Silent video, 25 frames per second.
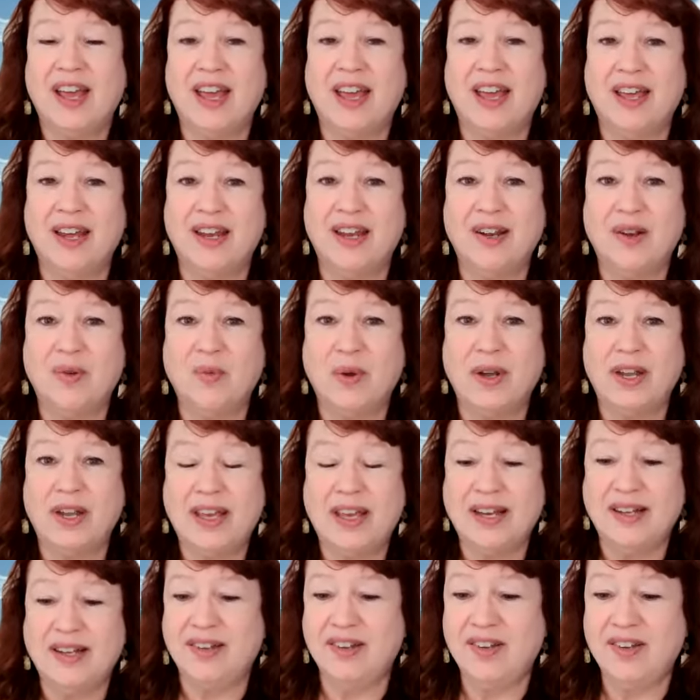and we'd
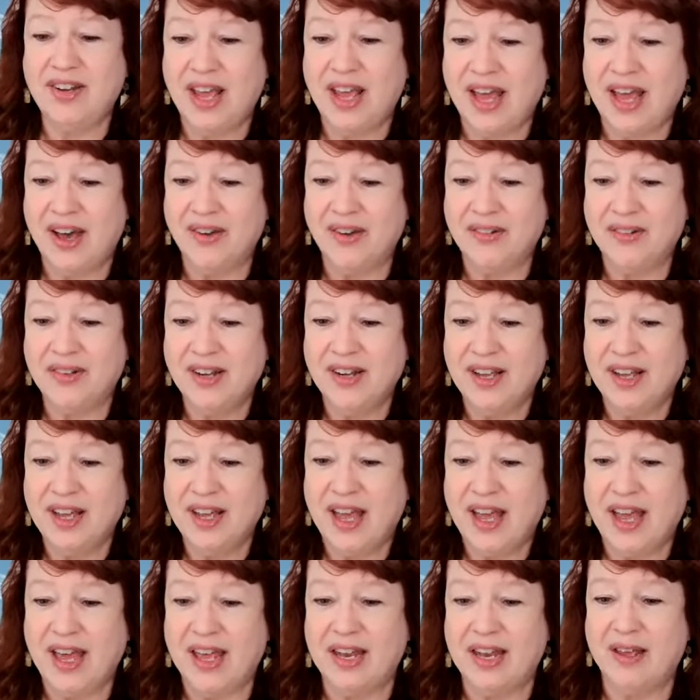get to town
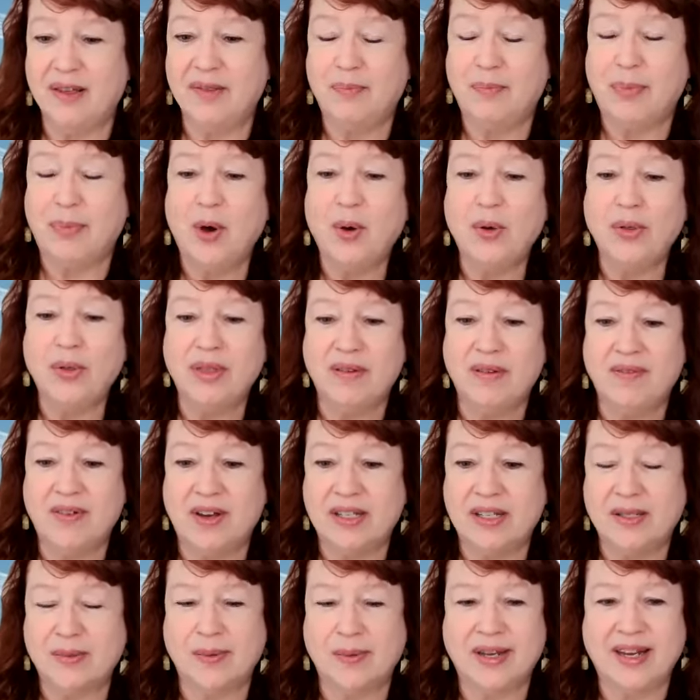and both of
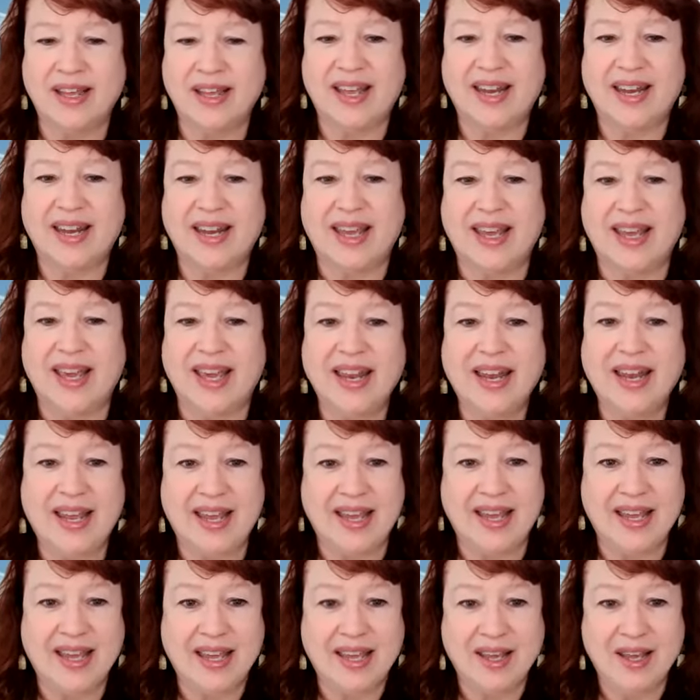us would get
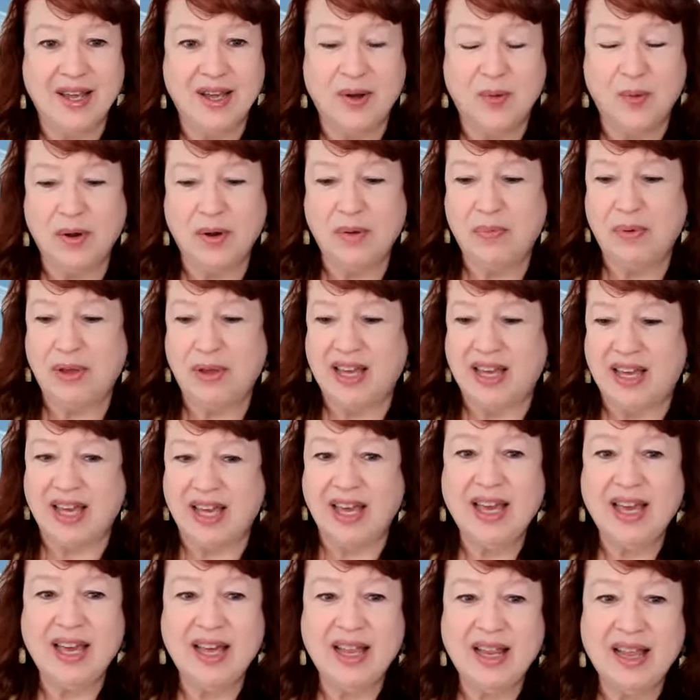giddy. We'd be
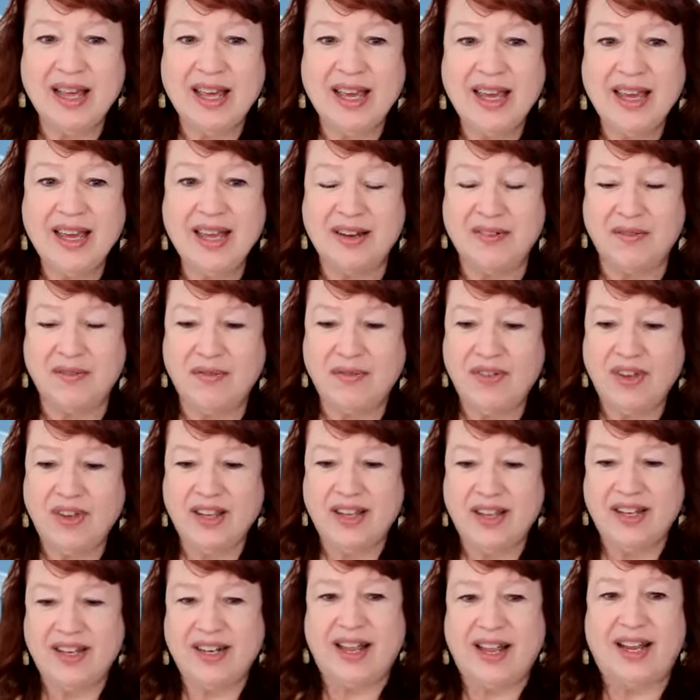giggly and
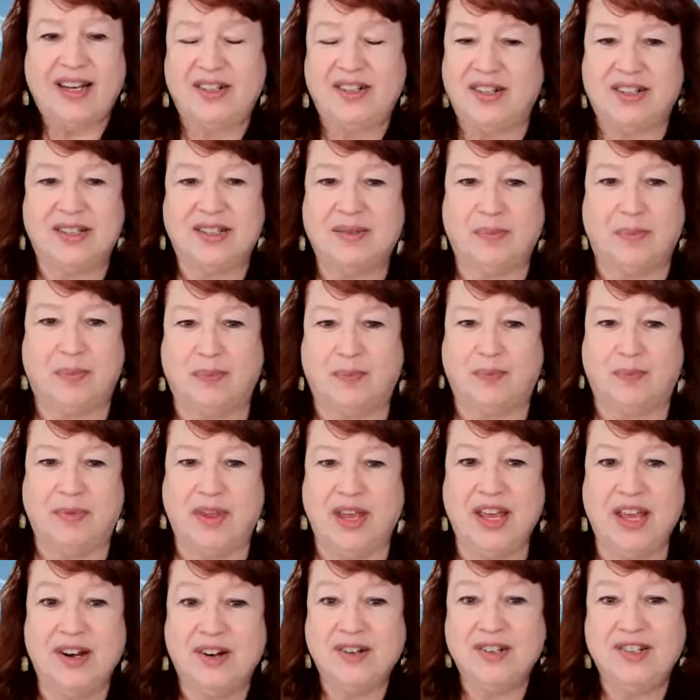feeling like just
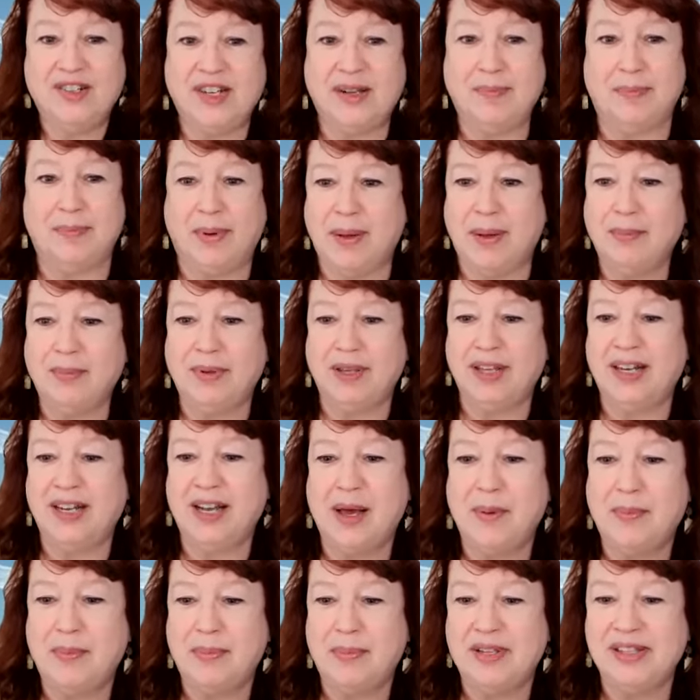energy bubbling
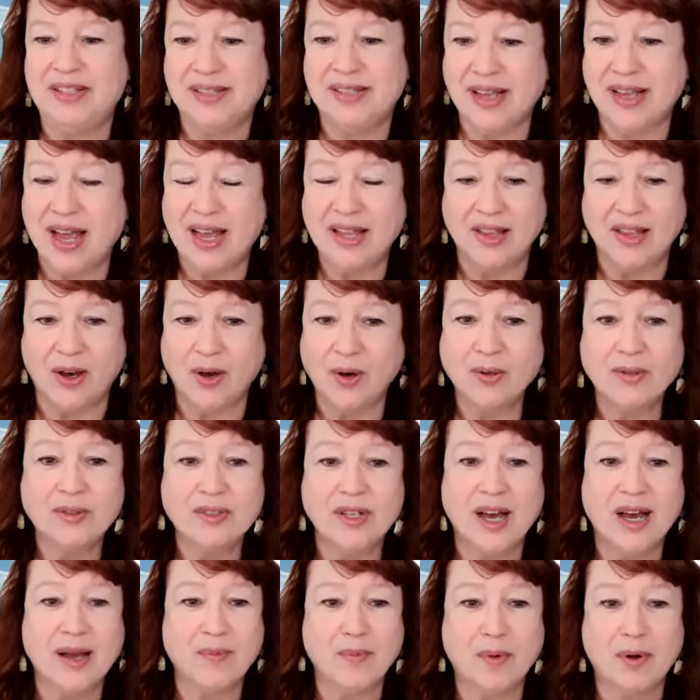up inside the whole
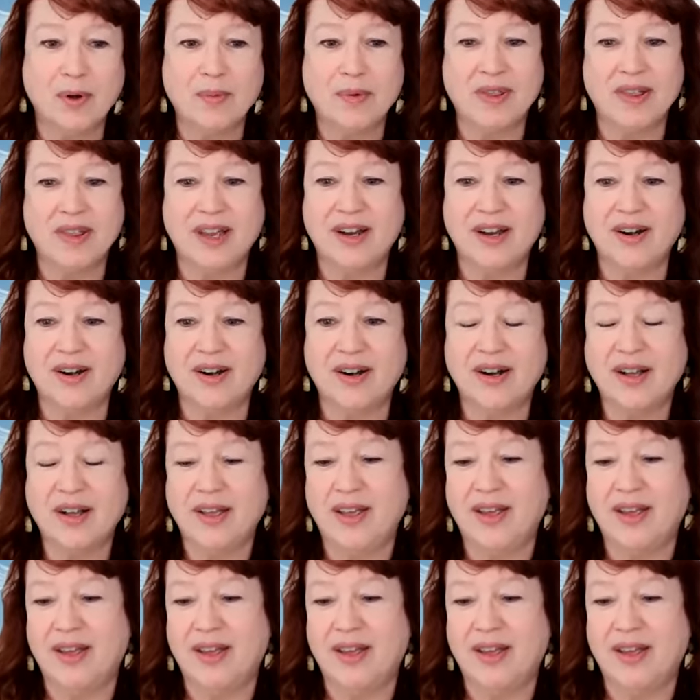time we were there.